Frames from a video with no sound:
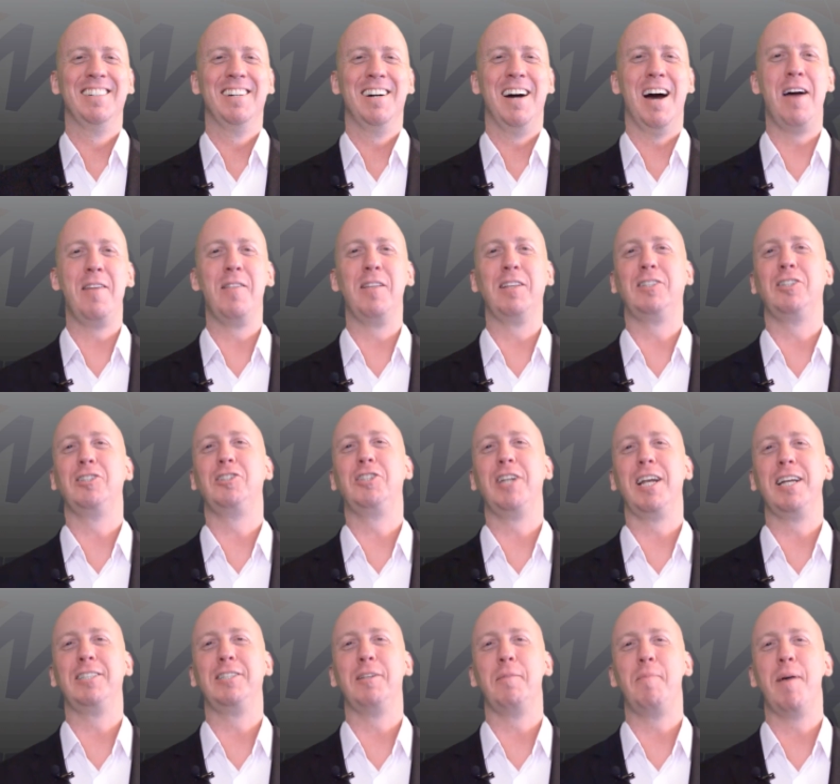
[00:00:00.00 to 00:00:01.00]
Hi, this is
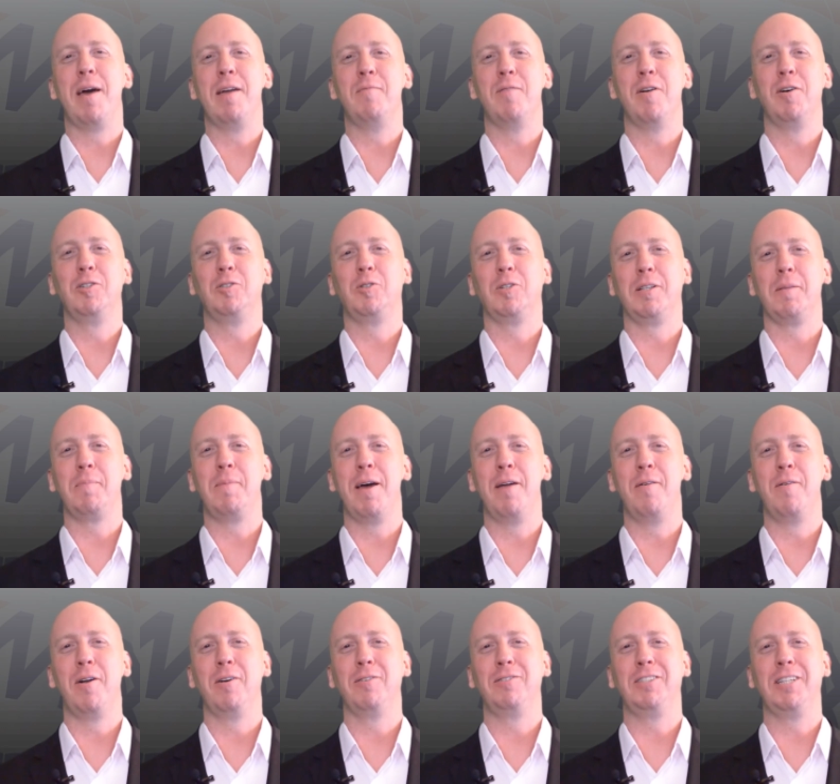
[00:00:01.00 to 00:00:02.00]
Jason Penrose with the
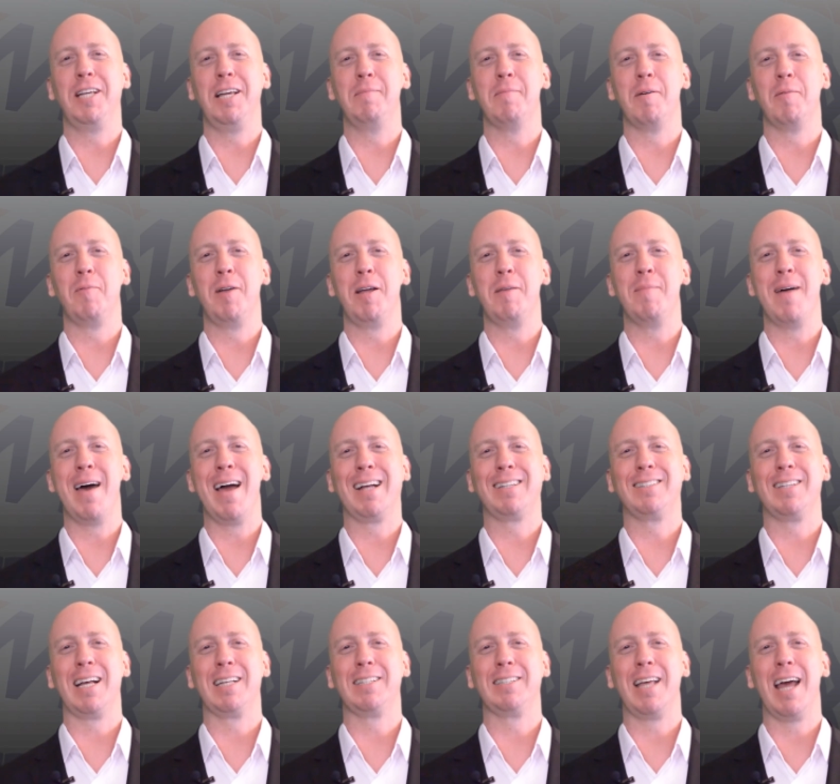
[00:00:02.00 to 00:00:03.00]
Penrose team at
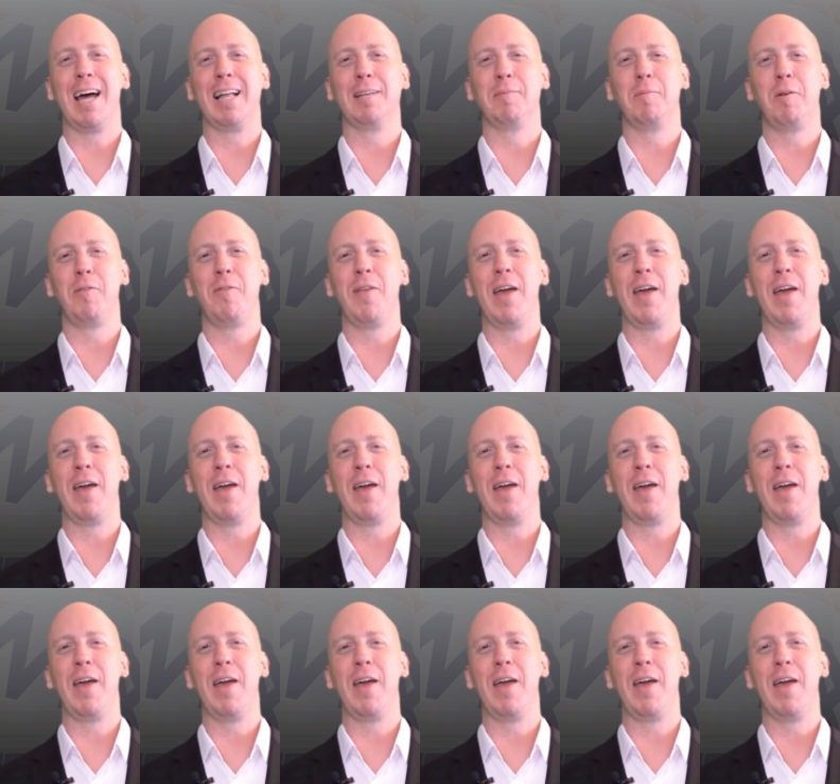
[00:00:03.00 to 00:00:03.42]
RE/MAX Excalibur.